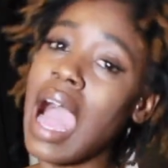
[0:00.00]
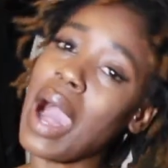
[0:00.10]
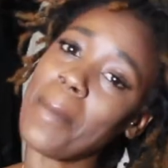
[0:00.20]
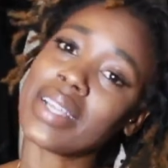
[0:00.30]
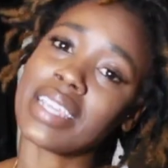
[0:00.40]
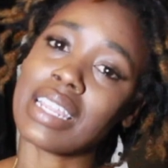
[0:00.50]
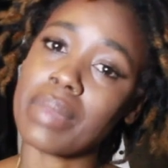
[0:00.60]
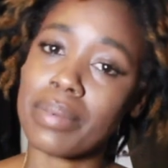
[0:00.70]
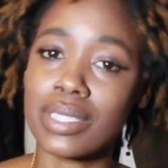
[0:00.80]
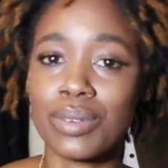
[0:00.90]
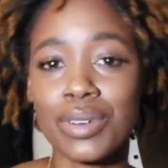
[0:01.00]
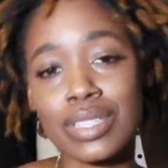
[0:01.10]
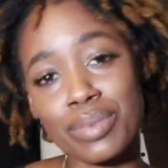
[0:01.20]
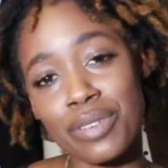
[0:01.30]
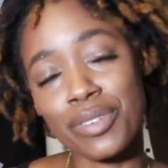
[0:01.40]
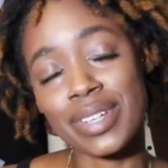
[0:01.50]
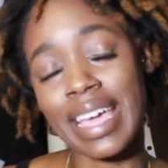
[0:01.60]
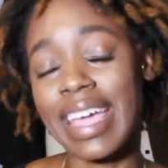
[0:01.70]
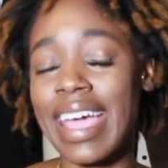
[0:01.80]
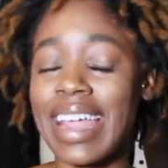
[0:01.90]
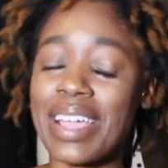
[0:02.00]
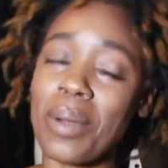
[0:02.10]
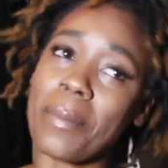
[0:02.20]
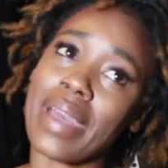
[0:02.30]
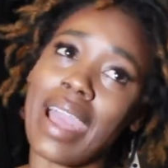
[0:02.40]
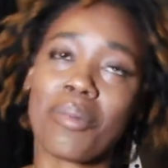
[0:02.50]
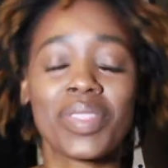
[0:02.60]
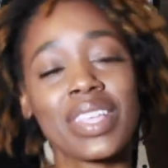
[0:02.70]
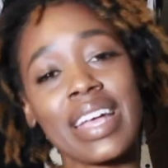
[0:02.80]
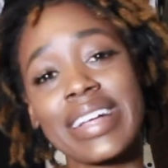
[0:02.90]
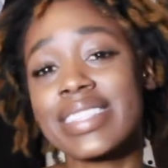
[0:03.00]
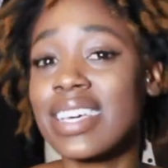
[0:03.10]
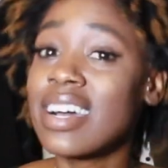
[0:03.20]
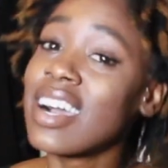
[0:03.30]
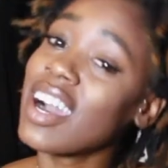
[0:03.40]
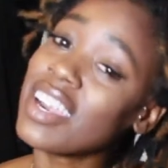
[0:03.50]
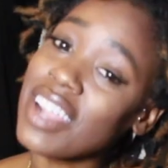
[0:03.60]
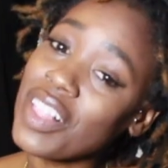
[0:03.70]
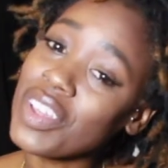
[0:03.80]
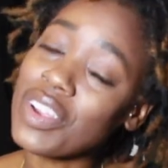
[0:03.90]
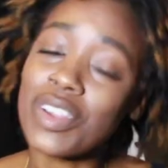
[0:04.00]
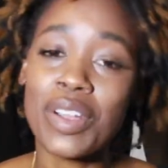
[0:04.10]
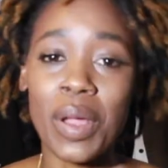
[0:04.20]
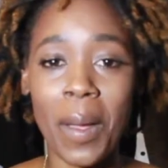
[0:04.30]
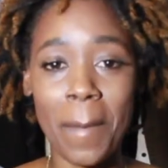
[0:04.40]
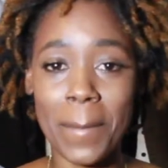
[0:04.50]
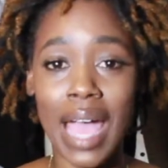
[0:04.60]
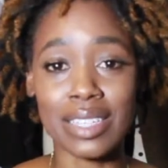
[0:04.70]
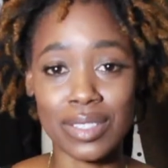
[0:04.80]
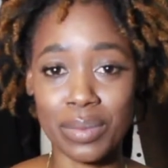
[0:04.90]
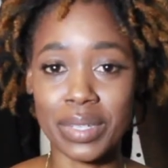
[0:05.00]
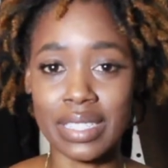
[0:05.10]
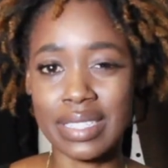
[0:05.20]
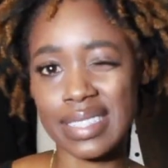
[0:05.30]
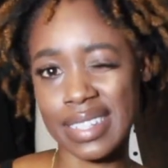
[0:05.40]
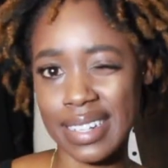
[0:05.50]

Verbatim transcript: How my Danny babies doing on this beautiful day? And I am back with yet another masterpiece.